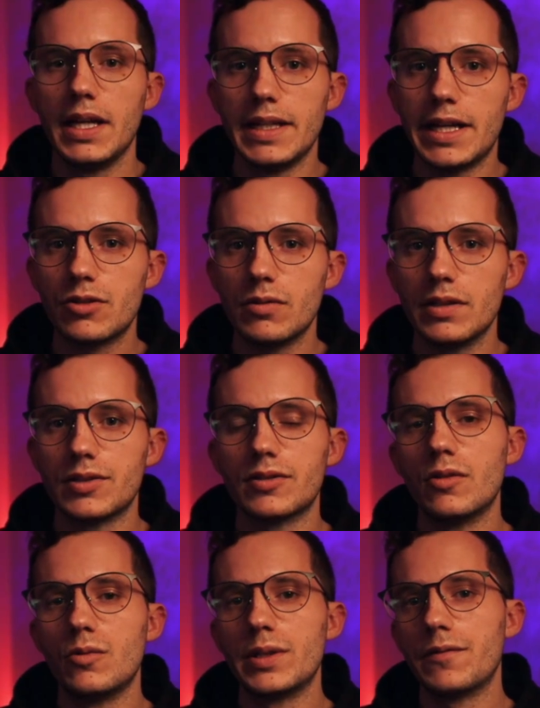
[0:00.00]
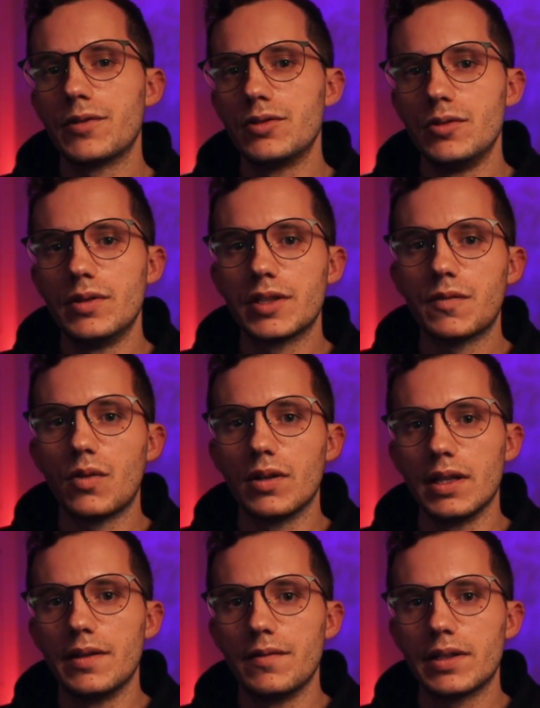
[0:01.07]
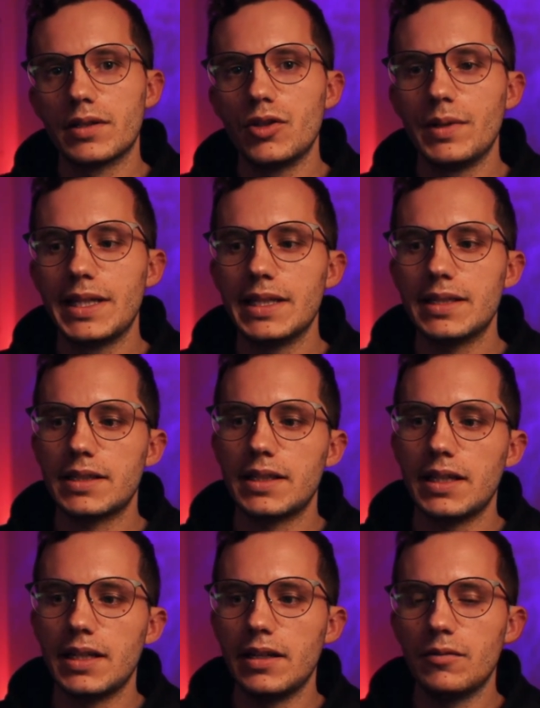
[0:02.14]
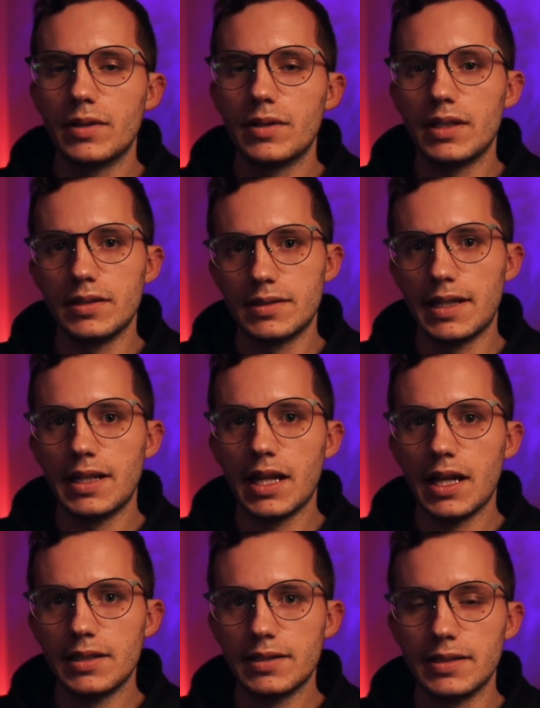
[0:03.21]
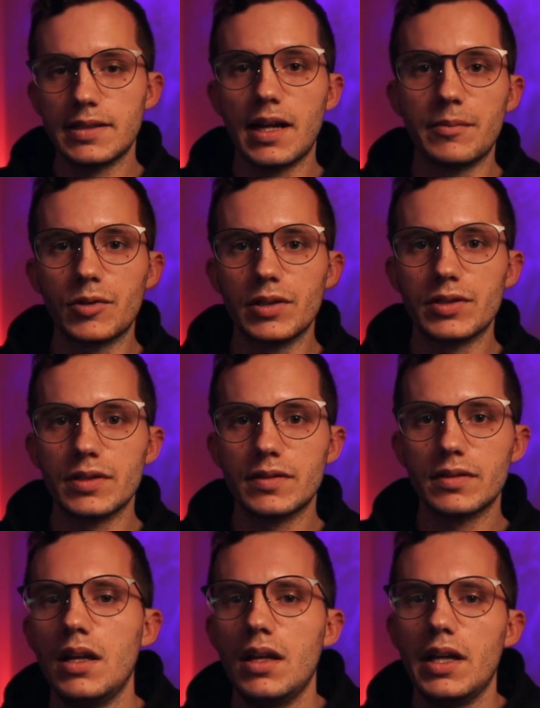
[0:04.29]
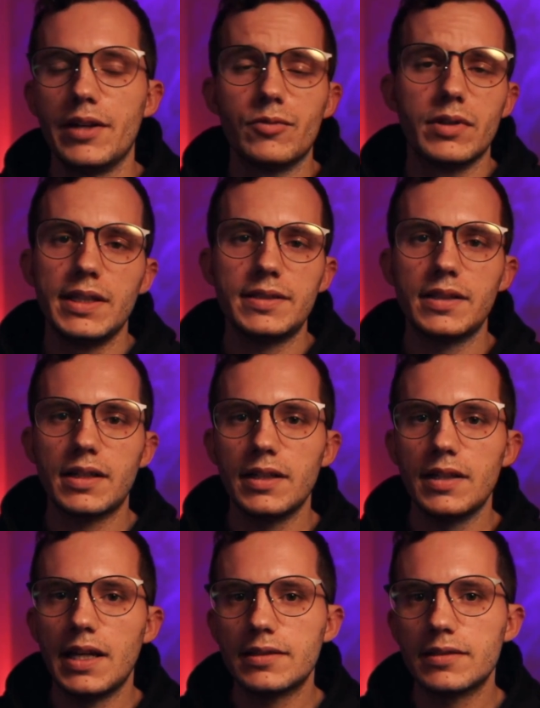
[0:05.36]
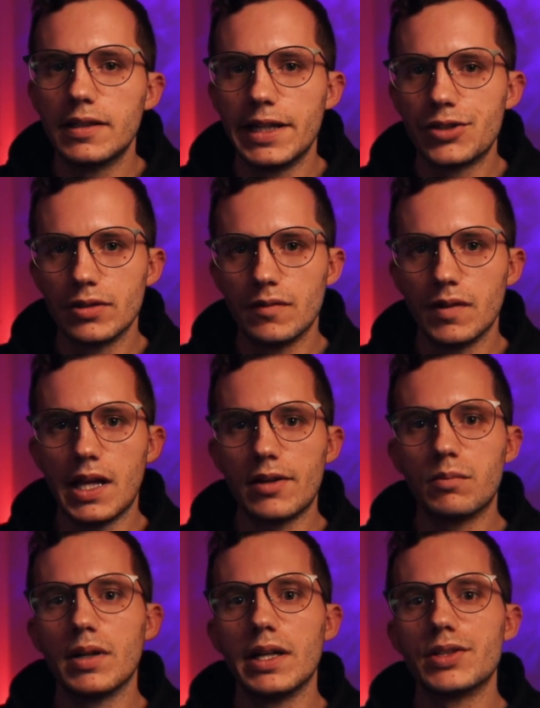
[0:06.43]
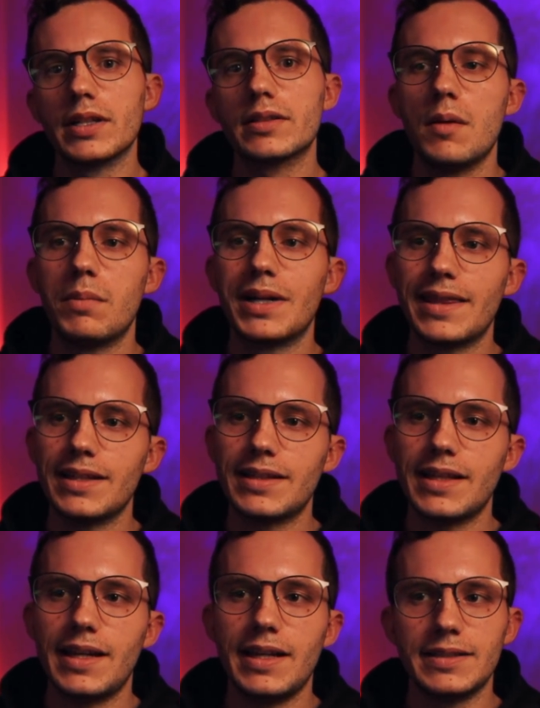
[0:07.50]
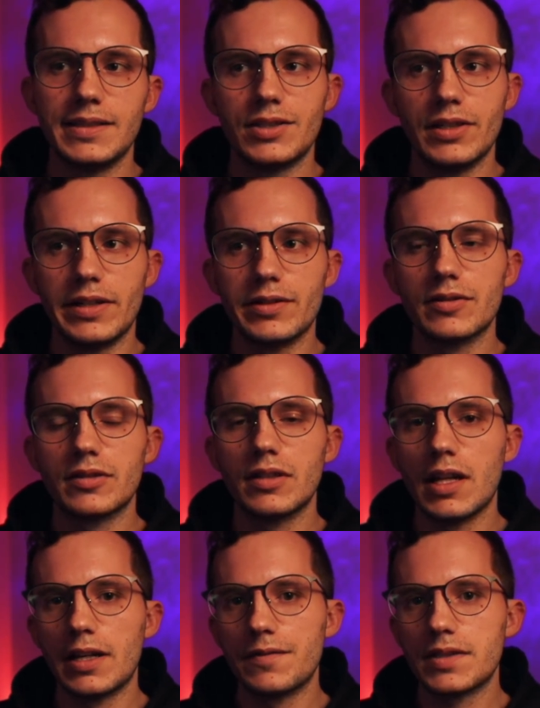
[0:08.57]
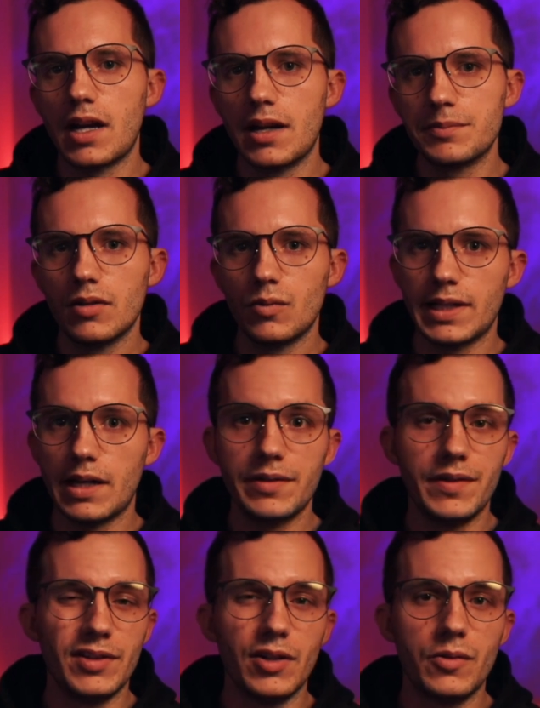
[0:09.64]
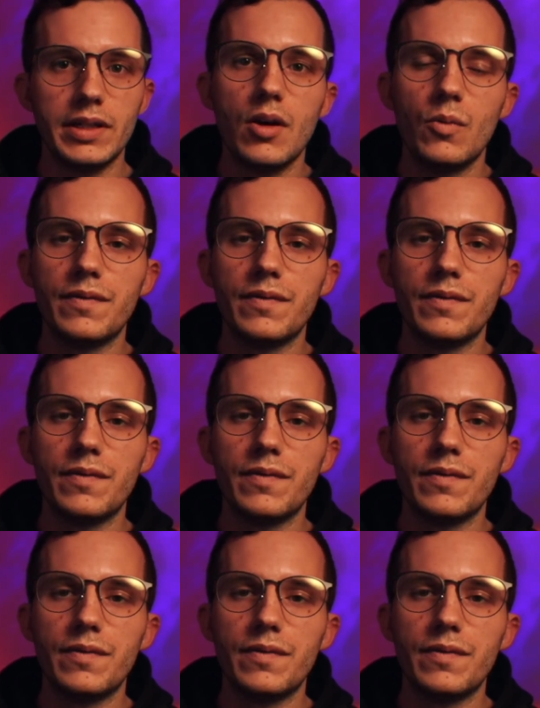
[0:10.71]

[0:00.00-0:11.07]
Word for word: naturally so, whenever you do this for a living, you begin to get hit with these deadlines and time crunches. And realistically, that's the nature of a lot of projects. But I think that as engineers, a lot of times, without even knowing it, we